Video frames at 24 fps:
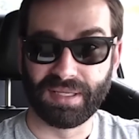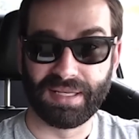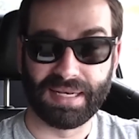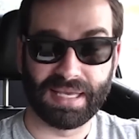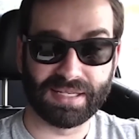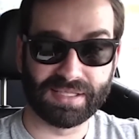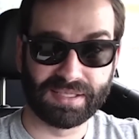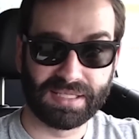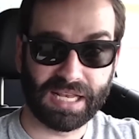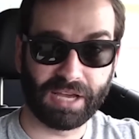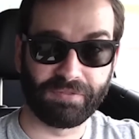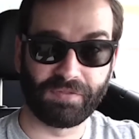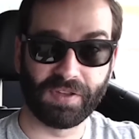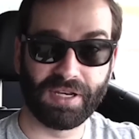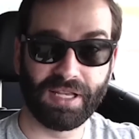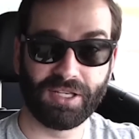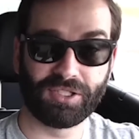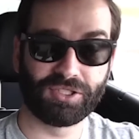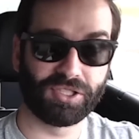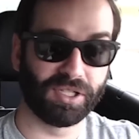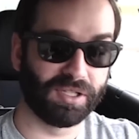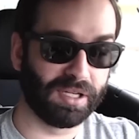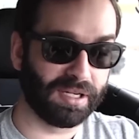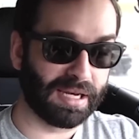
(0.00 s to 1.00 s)
It has
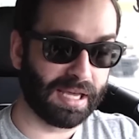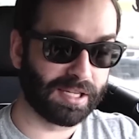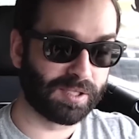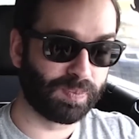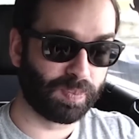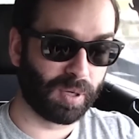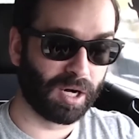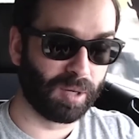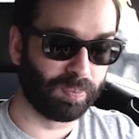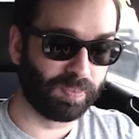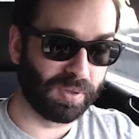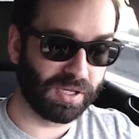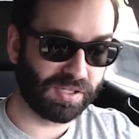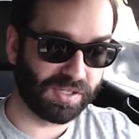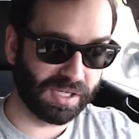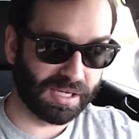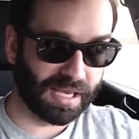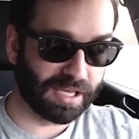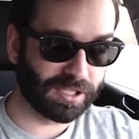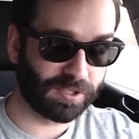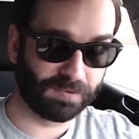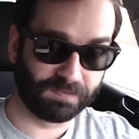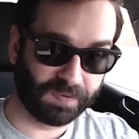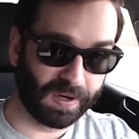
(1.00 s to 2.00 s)
definition. It has purpose.
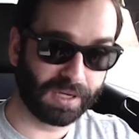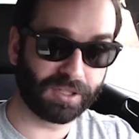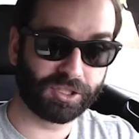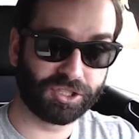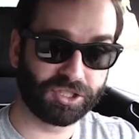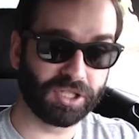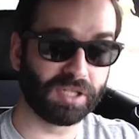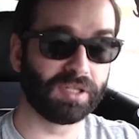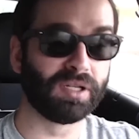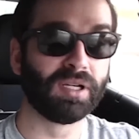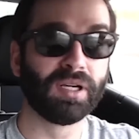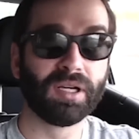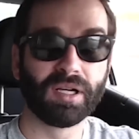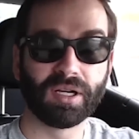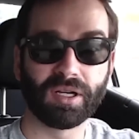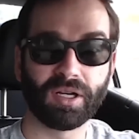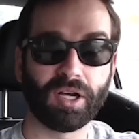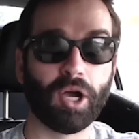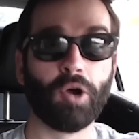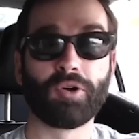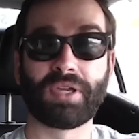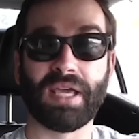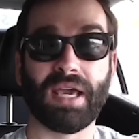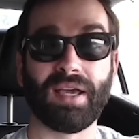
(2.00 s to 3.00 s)
It has function.
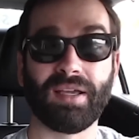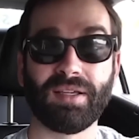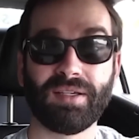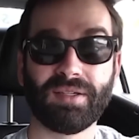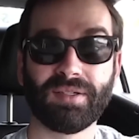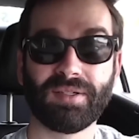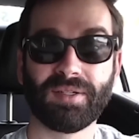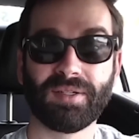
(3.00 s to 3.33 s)
Okay.